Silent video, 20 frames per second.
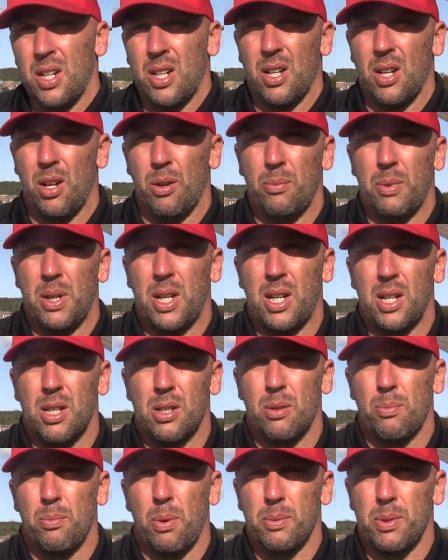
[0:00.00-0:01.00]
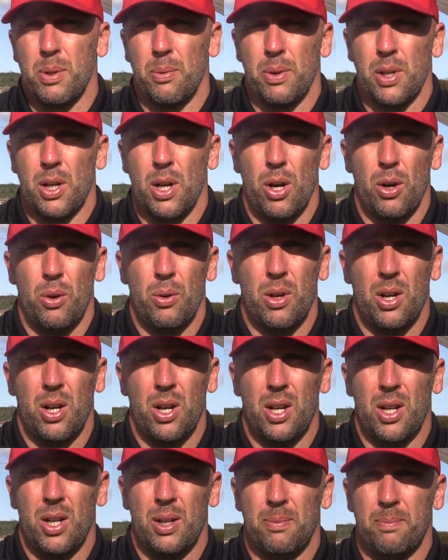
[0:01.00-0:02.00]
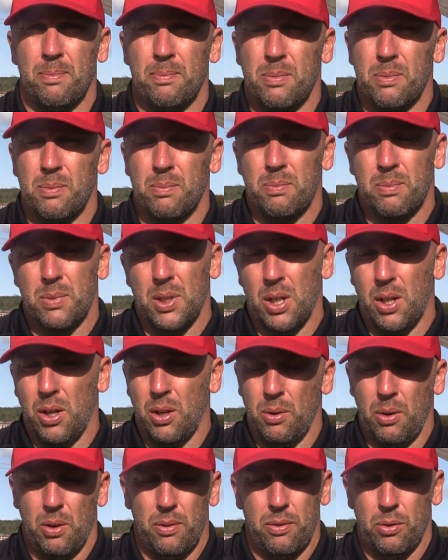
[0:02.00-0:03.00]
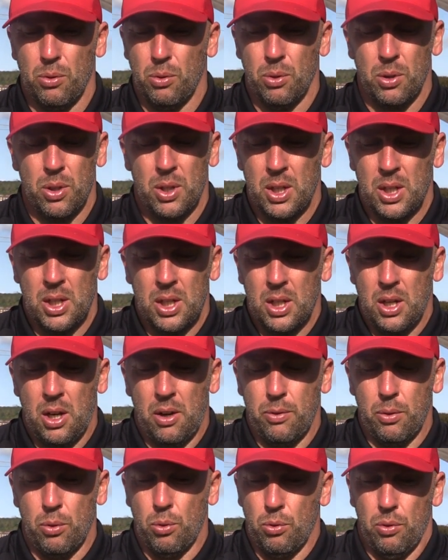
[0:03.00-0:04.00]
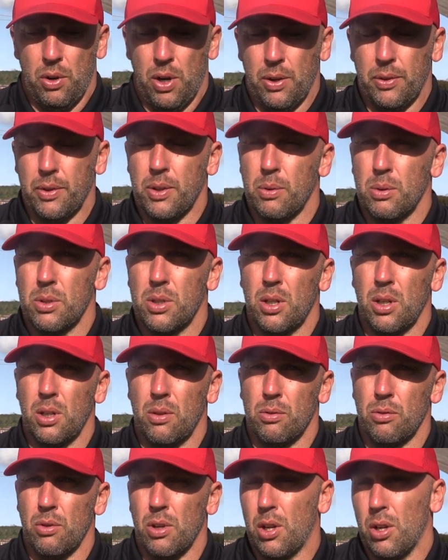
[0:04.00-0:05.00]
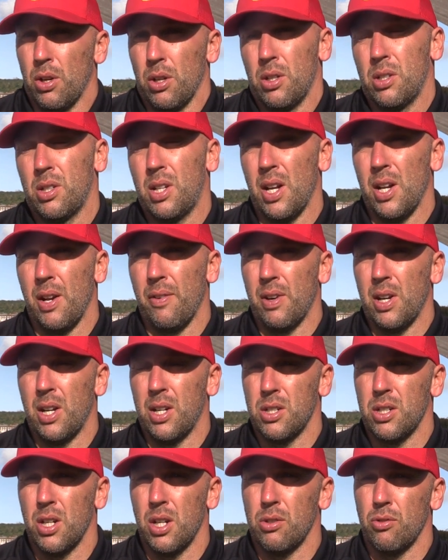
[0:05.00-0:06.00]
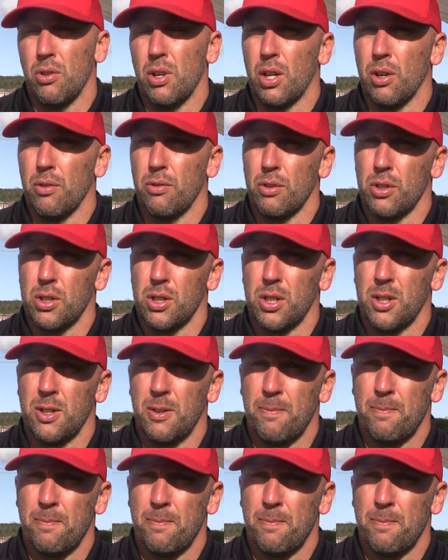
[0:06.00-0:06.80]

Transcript: you know, Miki's popped up with a goal. You know, I thought all round it was really good, just getting up clean sheets, really good for us.